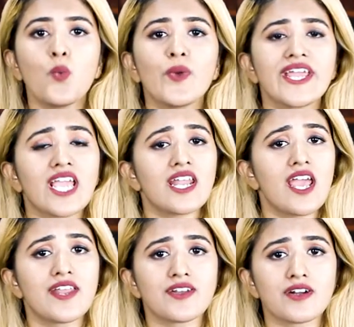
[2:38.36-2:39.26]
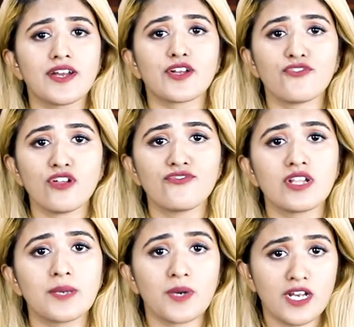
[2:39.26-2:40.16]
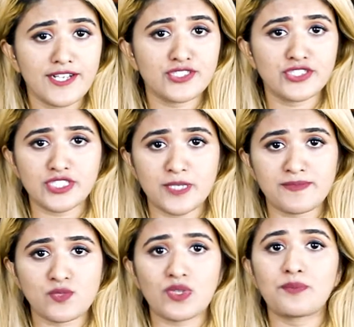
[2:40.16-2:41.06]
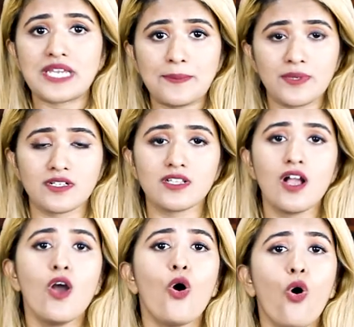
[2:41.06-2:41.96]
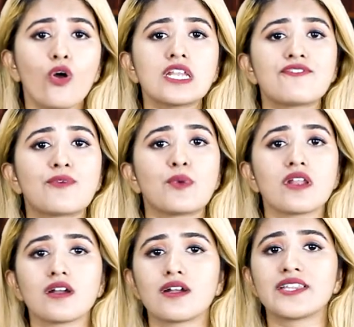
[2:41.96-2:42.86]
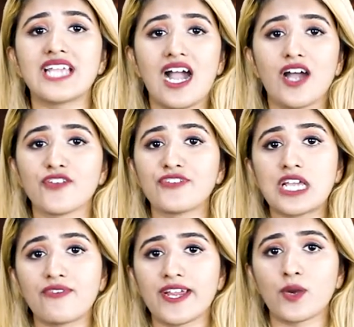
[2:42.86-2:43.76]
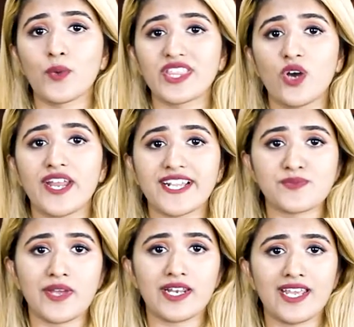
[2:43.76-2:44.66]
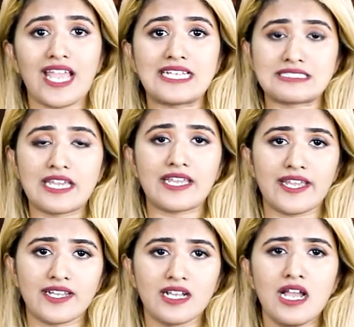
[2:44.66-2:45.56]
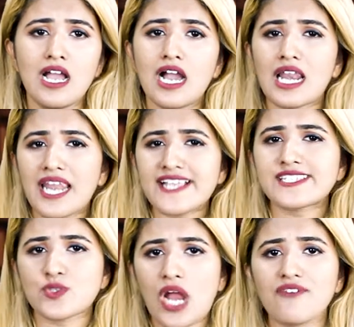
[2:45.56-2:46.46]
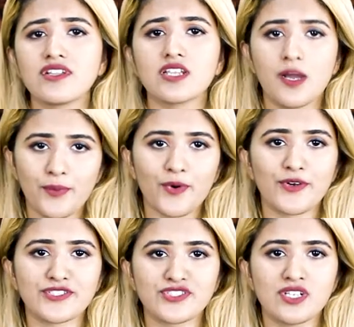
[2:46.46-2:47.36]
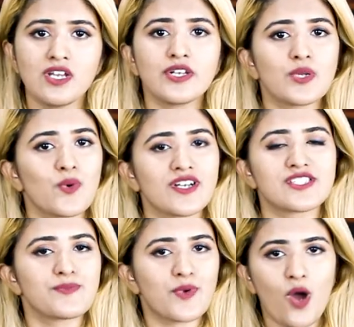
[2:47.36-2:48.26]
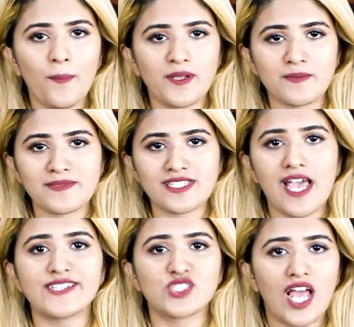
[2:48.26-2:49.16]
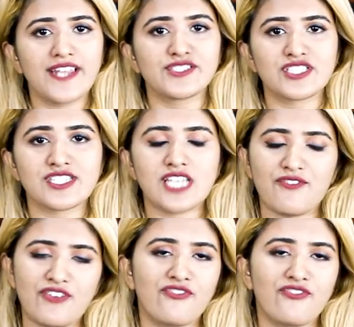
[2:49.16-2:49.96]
We can enter into fulfilling relationships with people only when we learn the art of giving without expecting and taking a less traveled approach towards the problems and challenges that we